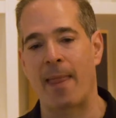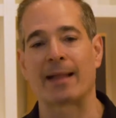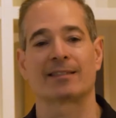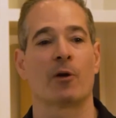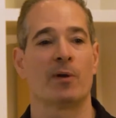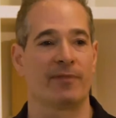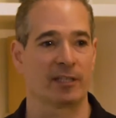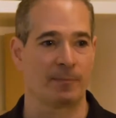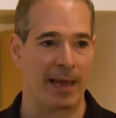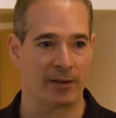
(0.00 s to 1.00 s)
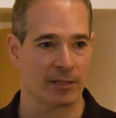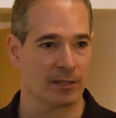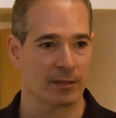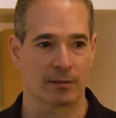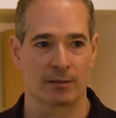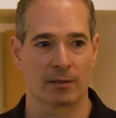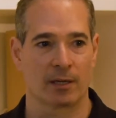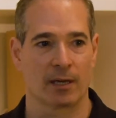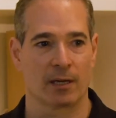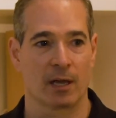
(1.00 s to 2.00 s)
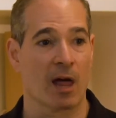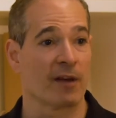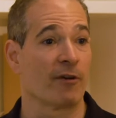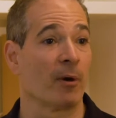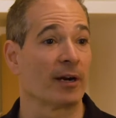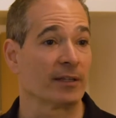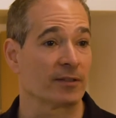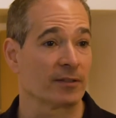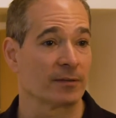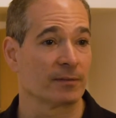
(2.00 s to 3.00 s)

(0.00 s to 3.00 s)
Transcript: that's how we've expanded a lot of our markets.